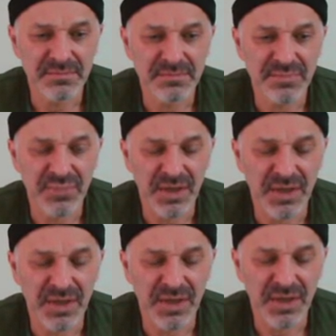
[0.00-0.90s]

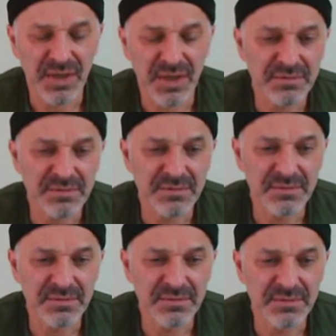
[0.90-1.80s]
proper
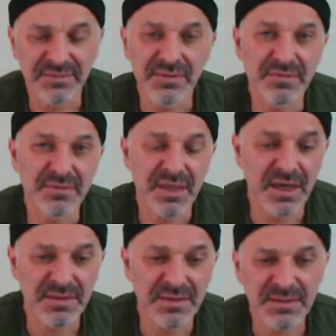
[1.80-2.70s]
civil
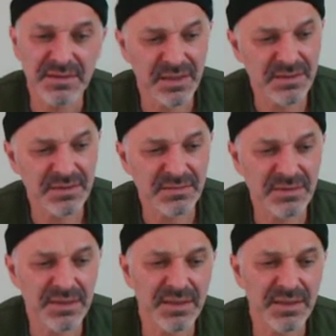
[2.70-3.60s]
conduct, I guess you would
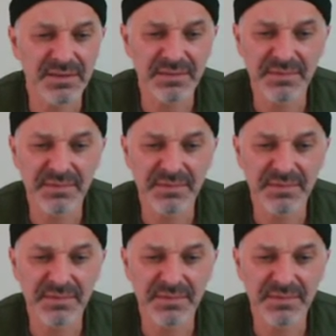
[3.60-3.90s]
say. Yeah, civil